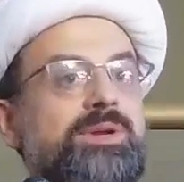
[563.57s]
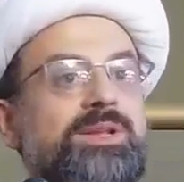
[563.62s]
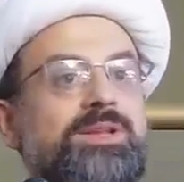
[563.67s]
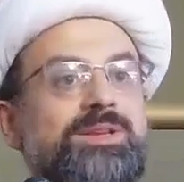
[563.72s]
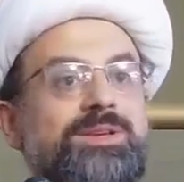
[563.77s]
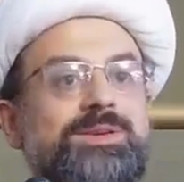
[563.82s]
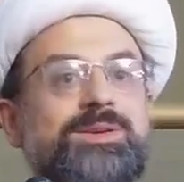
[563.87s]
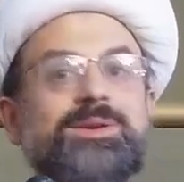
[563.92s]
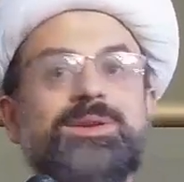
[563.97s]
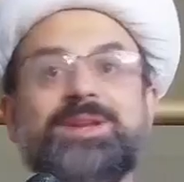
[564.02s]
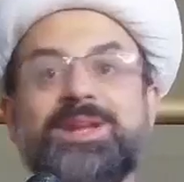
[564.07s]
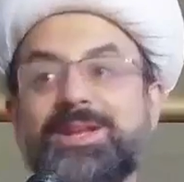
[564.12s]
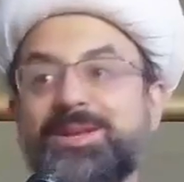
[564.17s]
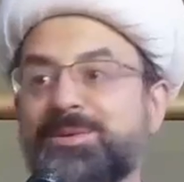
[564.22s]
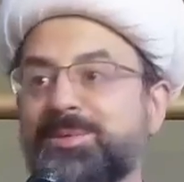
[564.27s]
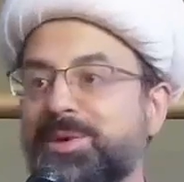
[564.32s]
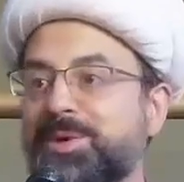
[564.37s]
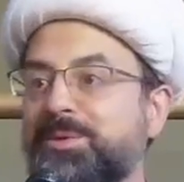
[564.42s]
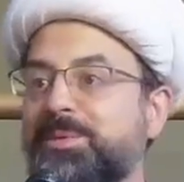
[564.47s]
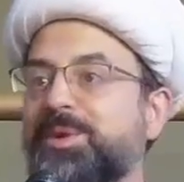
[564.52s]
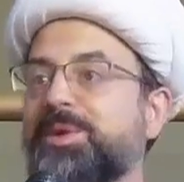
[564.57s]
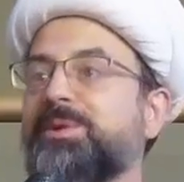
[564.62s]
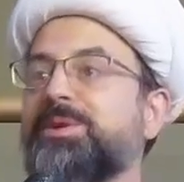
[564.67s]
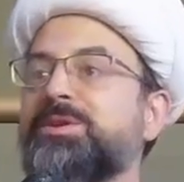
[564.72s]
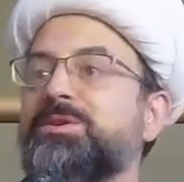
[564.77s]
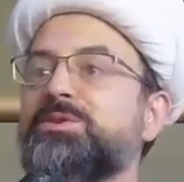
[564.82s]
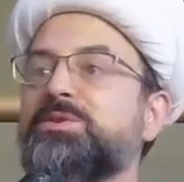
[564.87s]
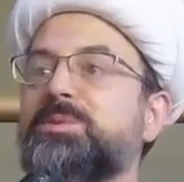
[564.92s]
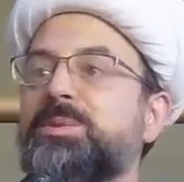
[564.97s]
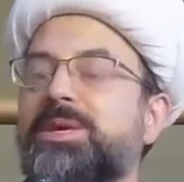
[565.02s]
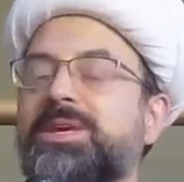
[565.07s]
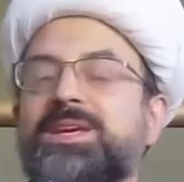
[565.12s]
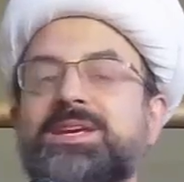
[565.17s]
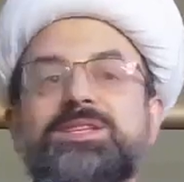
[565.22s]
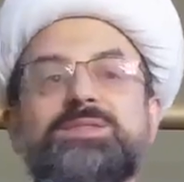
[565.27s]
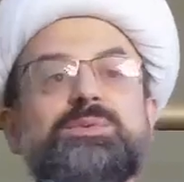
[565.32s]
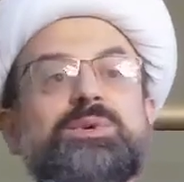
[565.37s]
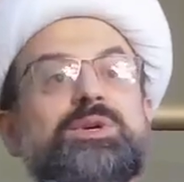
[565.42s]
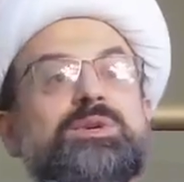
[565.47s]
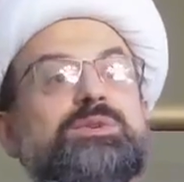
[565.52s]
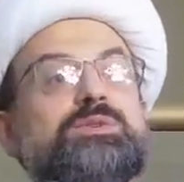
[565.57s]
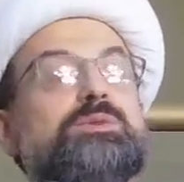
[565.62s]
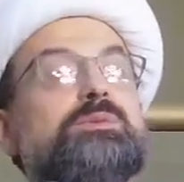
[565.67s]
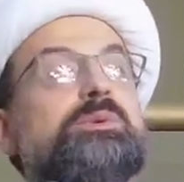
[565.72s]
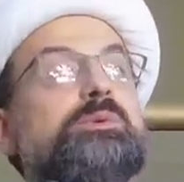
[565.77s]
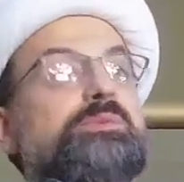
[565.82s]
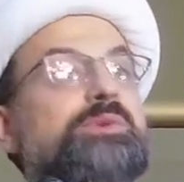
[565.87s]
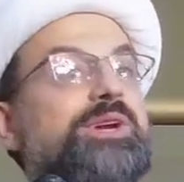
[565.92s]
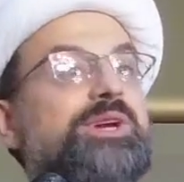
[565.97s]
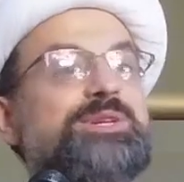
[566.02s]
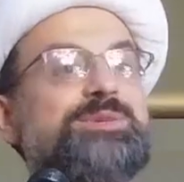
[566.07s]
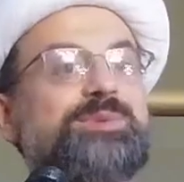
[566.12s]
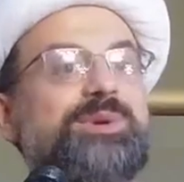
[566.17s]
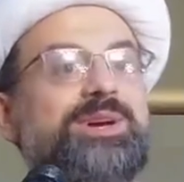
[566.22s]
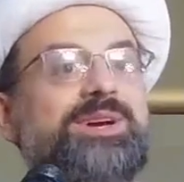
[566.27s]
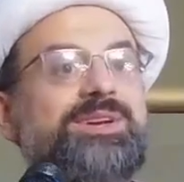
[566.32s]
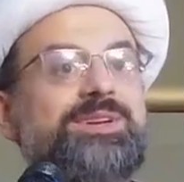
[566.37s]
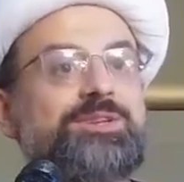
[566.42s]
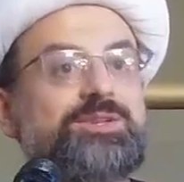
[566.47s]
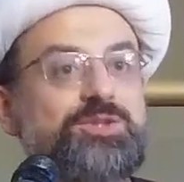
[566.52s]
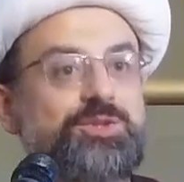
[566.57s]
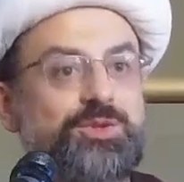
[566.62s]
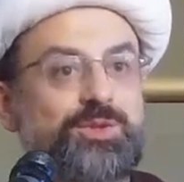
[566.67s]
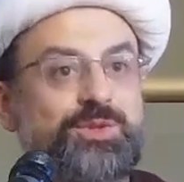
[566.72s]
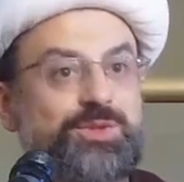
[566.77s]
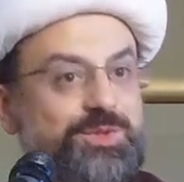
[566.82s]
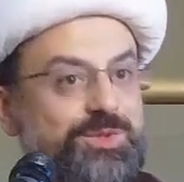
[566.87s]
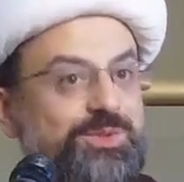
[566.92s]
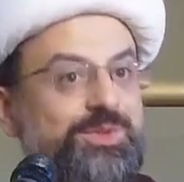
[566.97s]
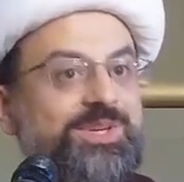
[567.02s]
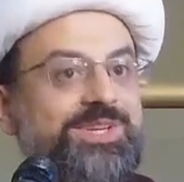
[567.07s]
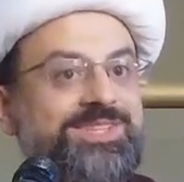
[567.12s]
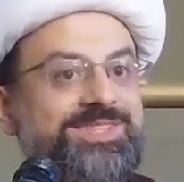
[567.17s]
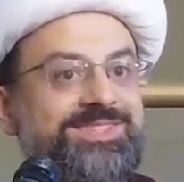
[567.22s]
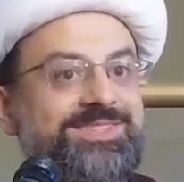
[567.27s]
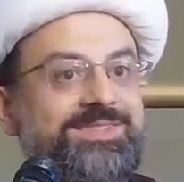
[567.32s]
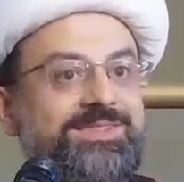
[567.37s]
And when we used to be kids, we used to memorize what? Short surahs.